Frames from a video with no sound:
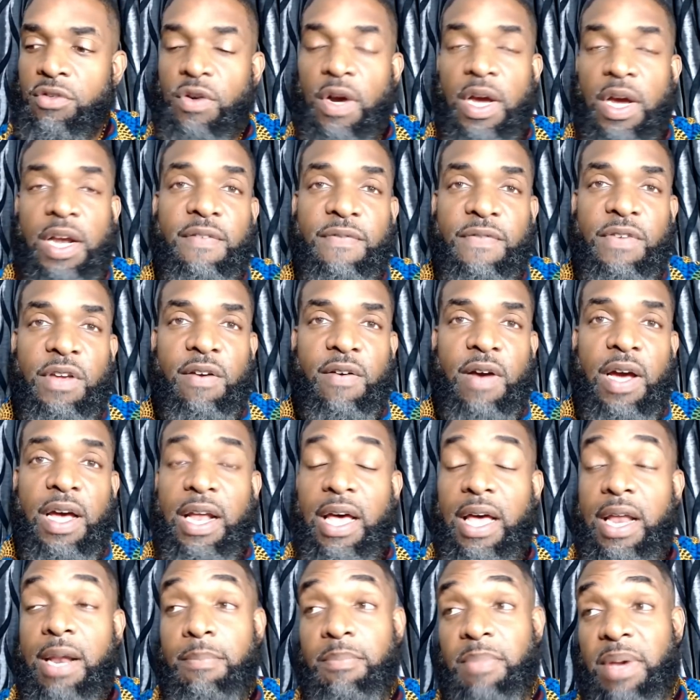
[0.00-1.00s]
trying to figure
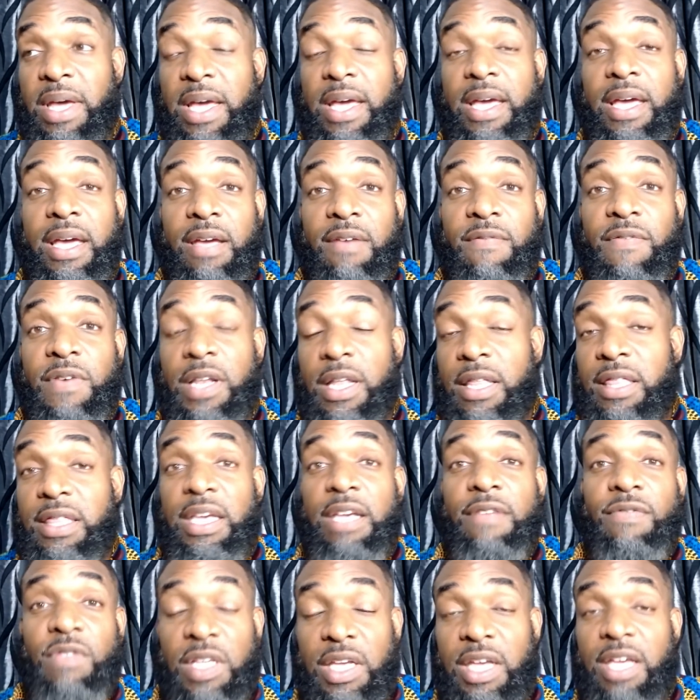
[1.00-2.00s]
out how to beg for the
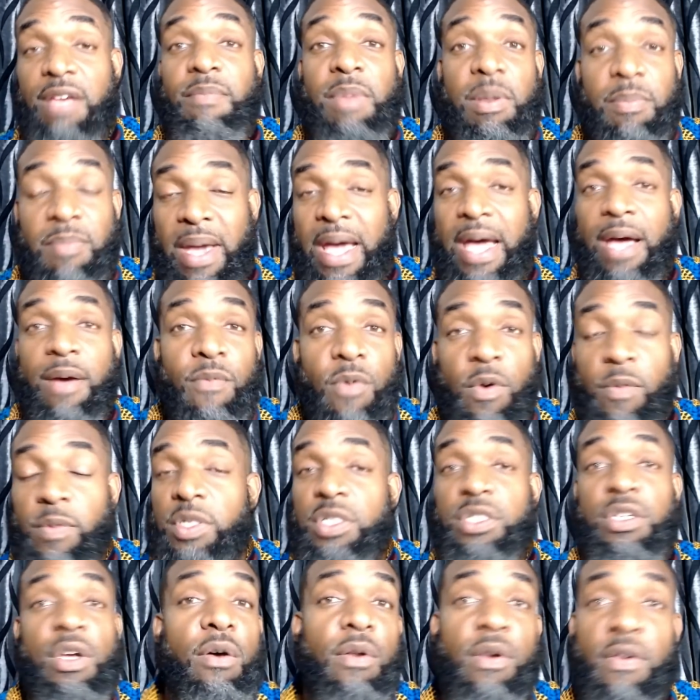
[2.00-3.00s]
thief to give me back what
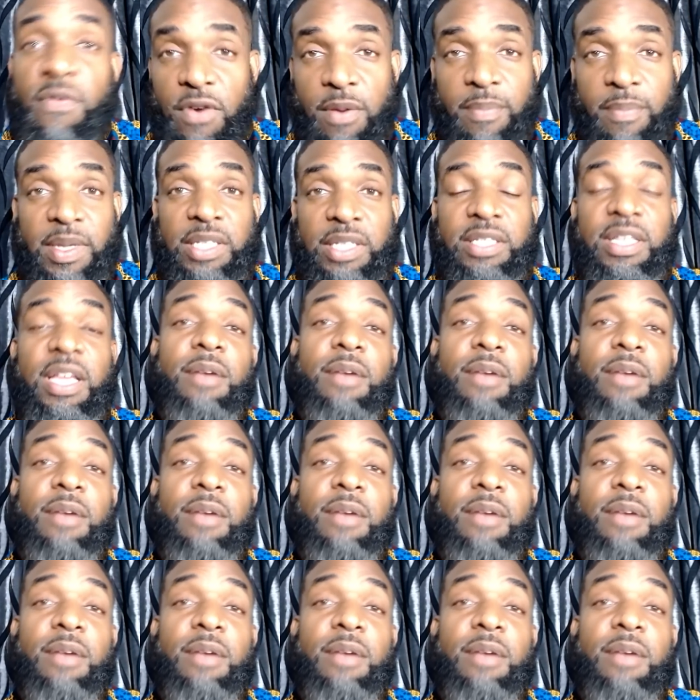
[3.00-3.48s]
was stolen from me,